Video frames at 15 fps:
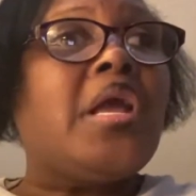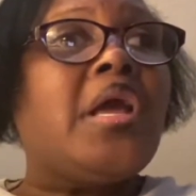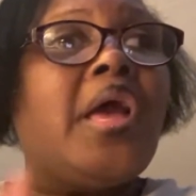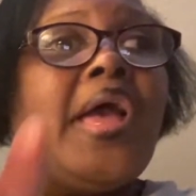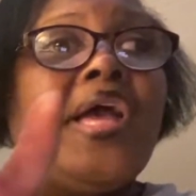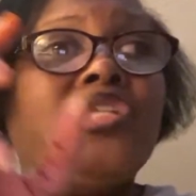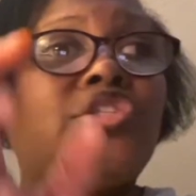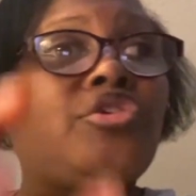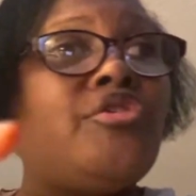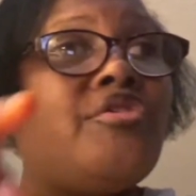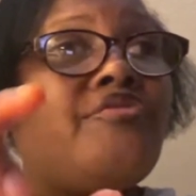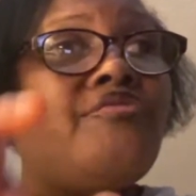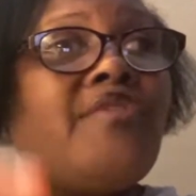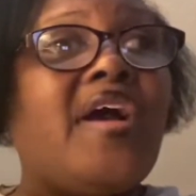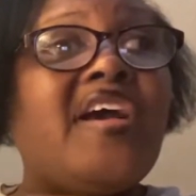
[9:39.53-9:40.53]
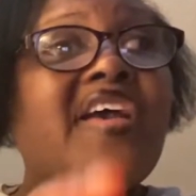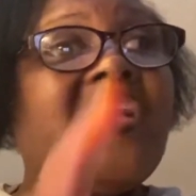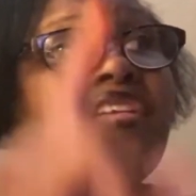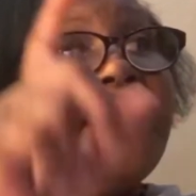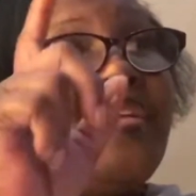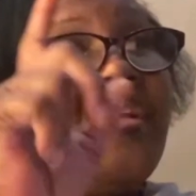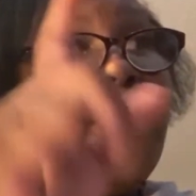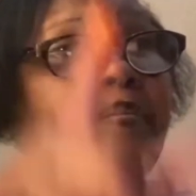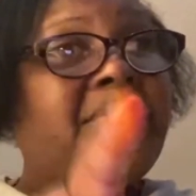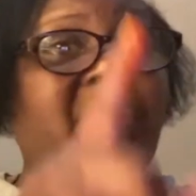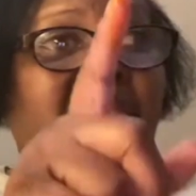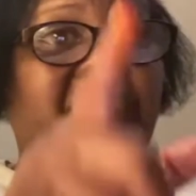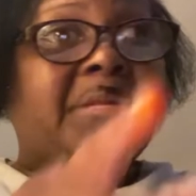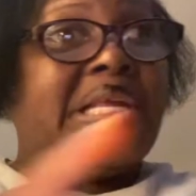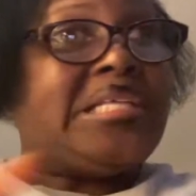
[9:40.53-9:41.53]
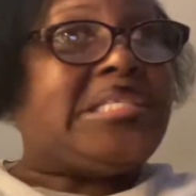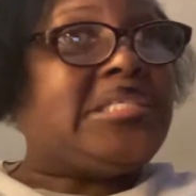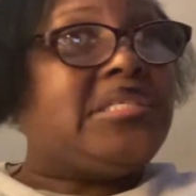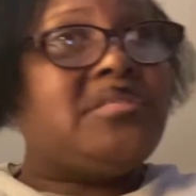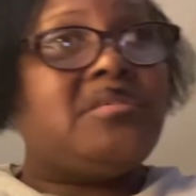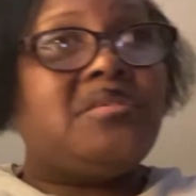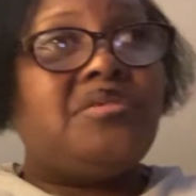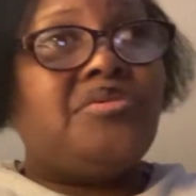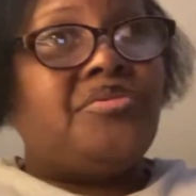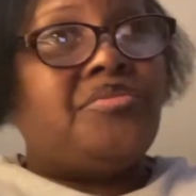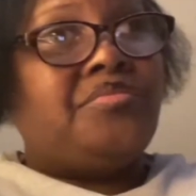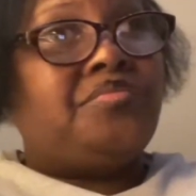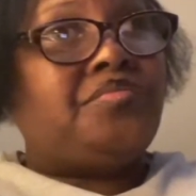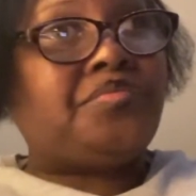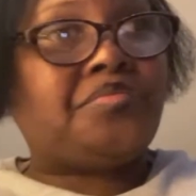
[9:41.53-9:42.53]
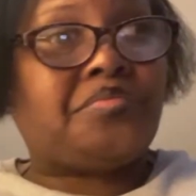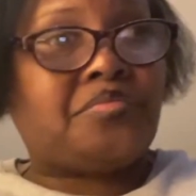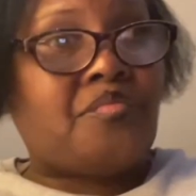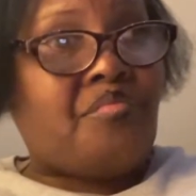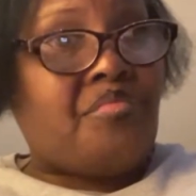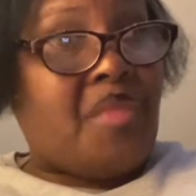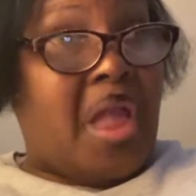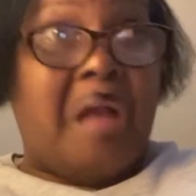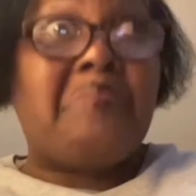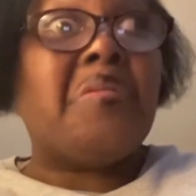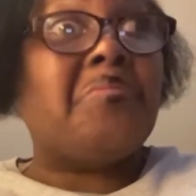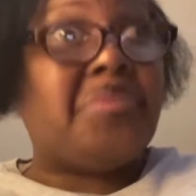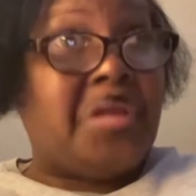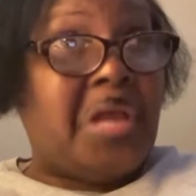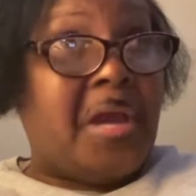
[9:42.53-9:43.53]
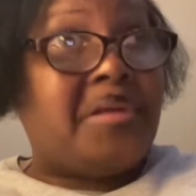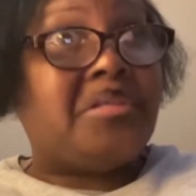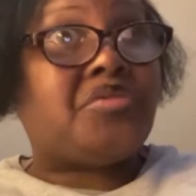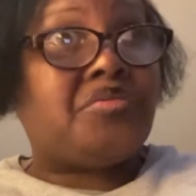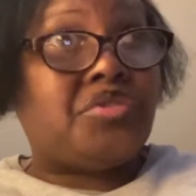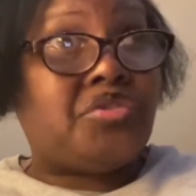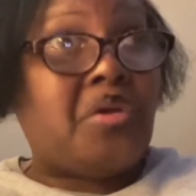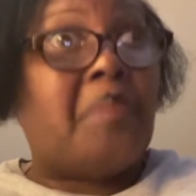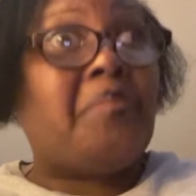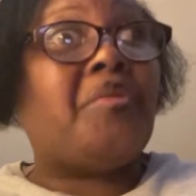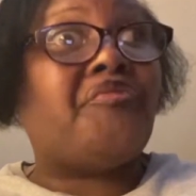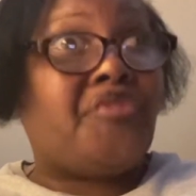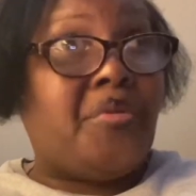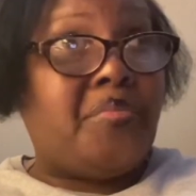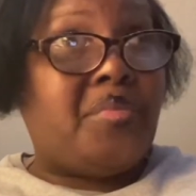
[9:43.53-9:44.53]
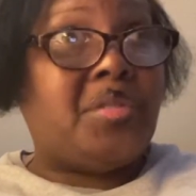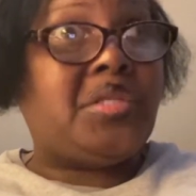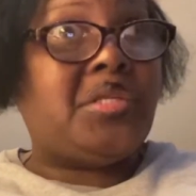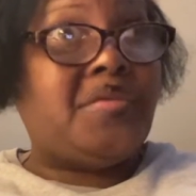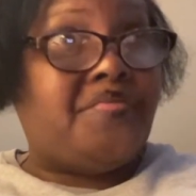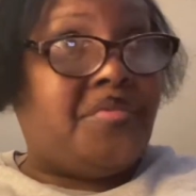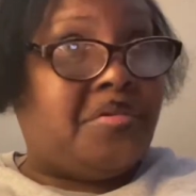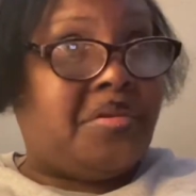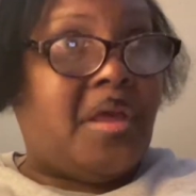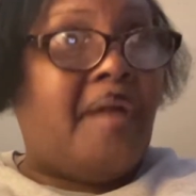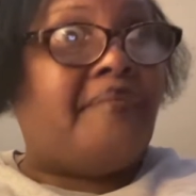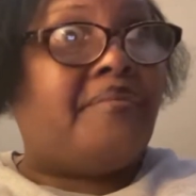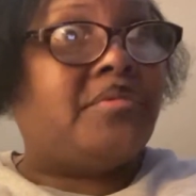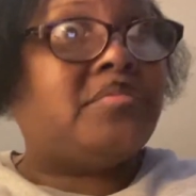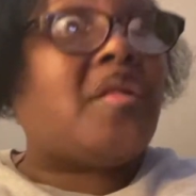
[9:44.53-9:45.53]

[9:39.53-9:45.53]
and turn around and they'll be a blessing to you. I'm gonna be honest with you. I'm a firm believer of that one.